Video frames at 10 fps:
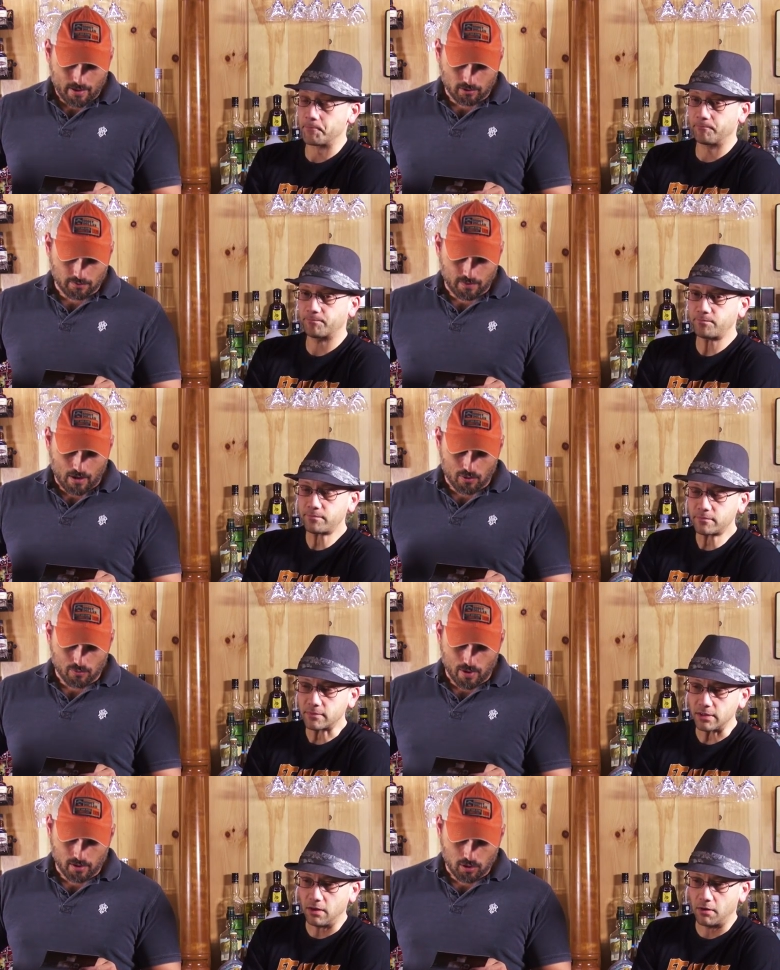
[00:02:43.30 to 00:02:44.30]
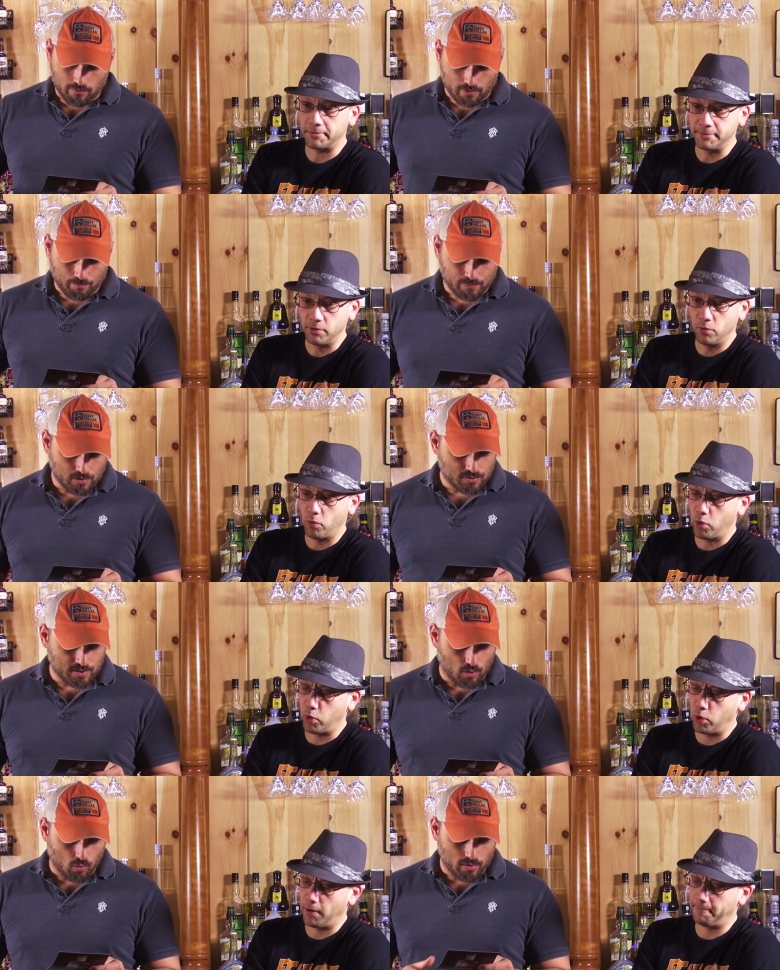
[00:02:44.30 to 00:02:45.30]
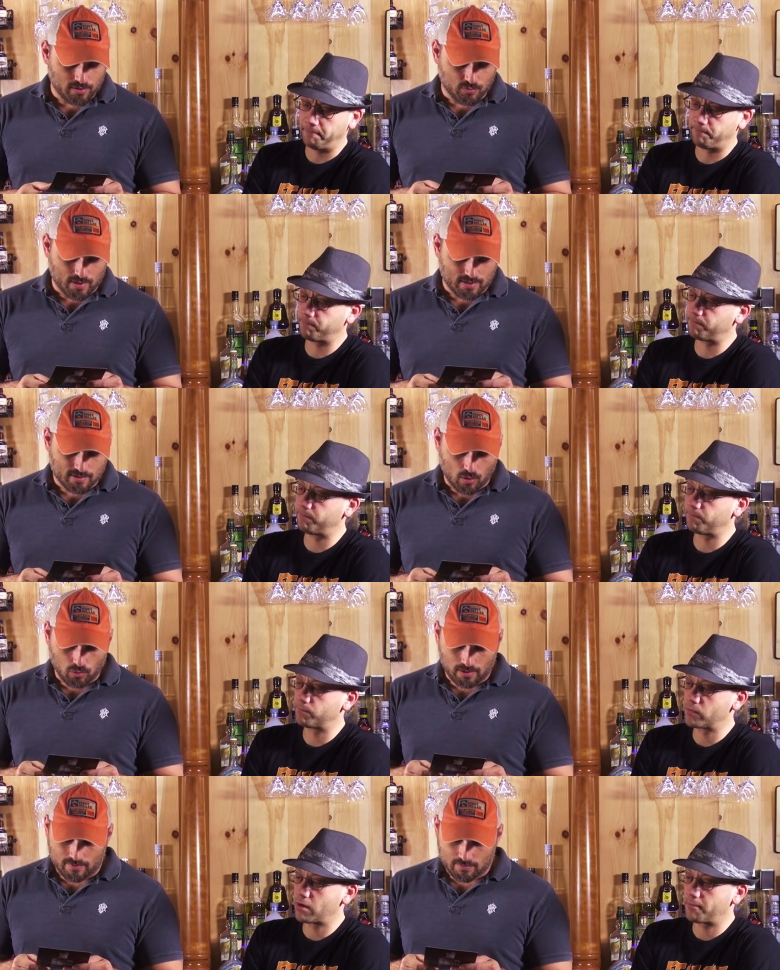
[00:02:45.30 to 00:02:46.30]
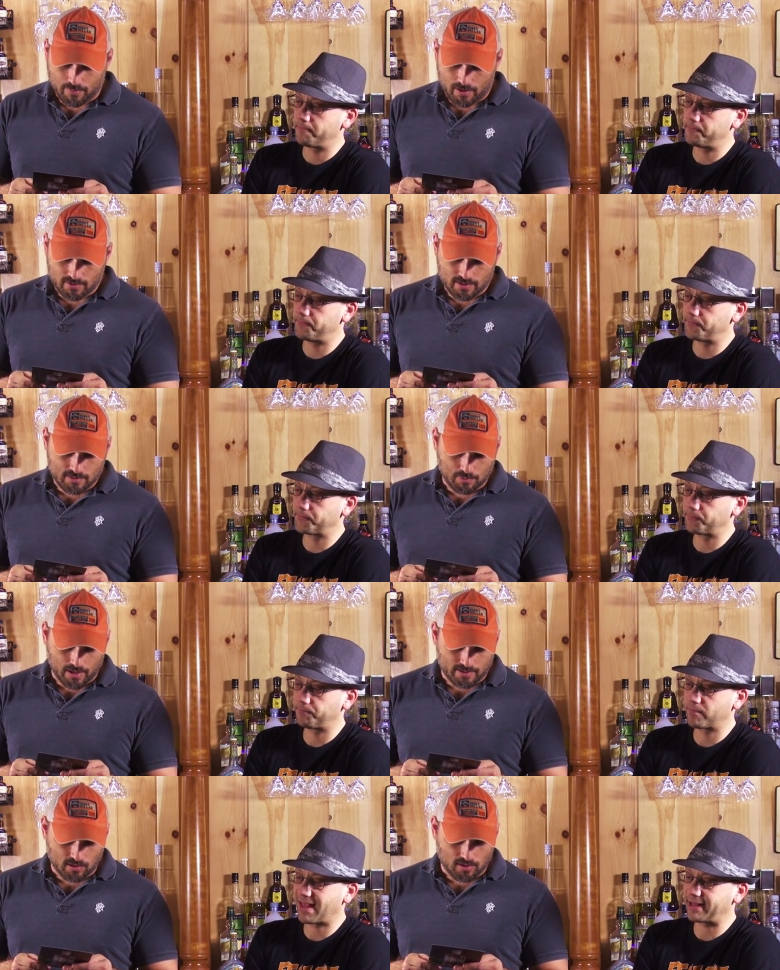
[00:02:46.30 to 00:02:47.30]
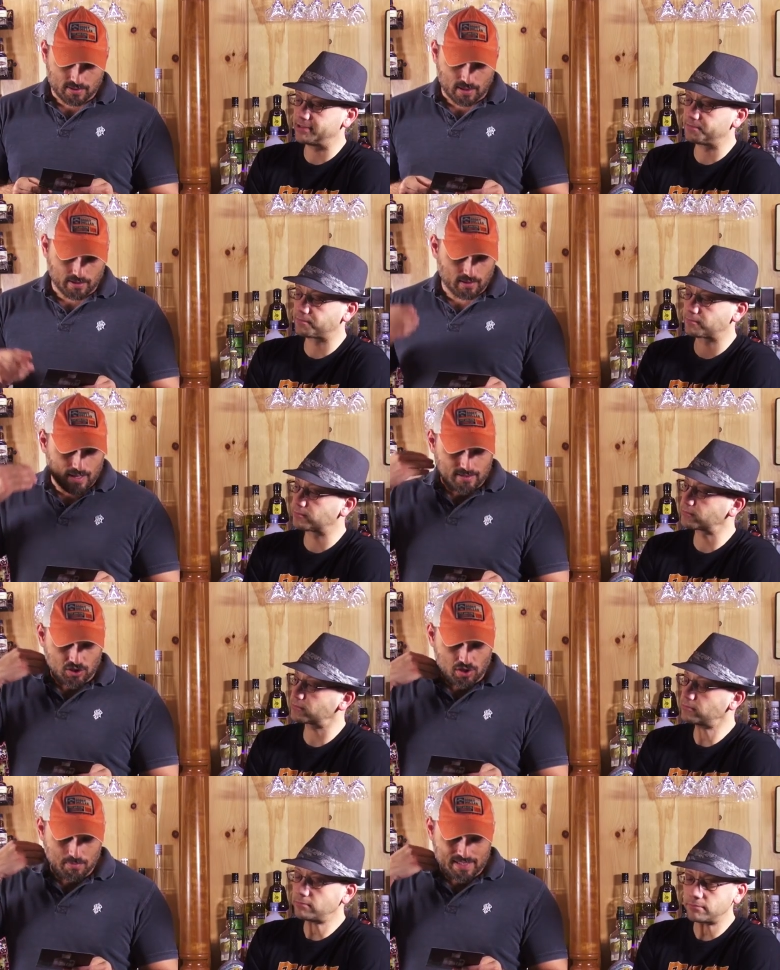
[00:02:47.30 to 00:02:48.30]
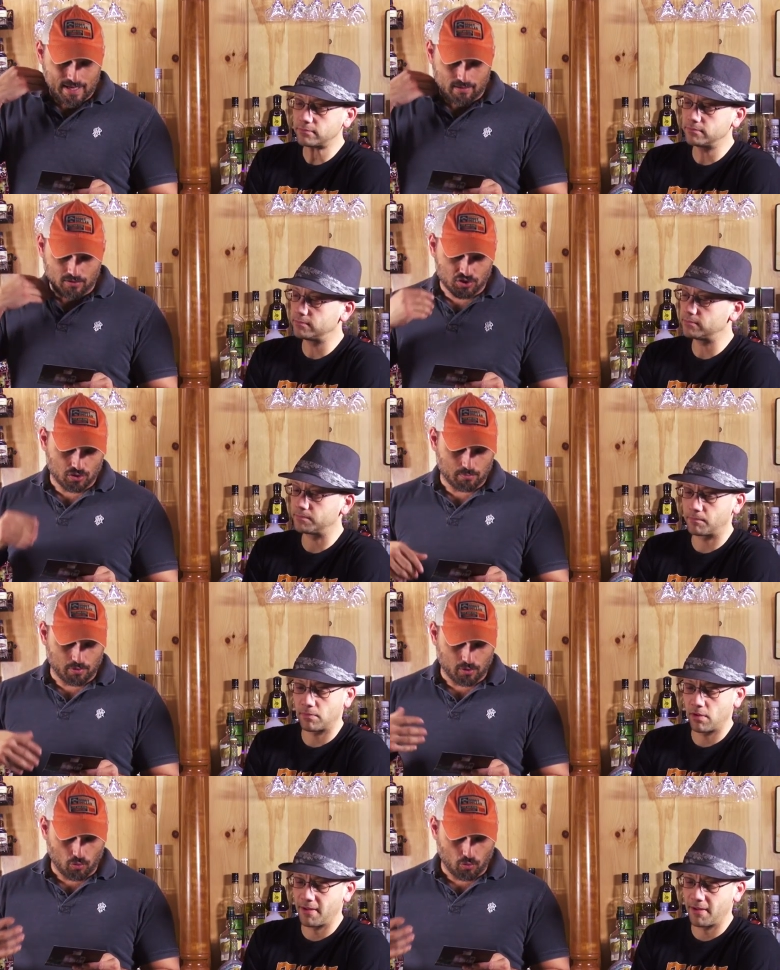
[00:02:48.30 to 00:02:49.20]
Speaker 1: elderflower, and red clover. Using the oils, resins, whole leaves, and petals of these plants alongside the classic gin botanicals, juniper, and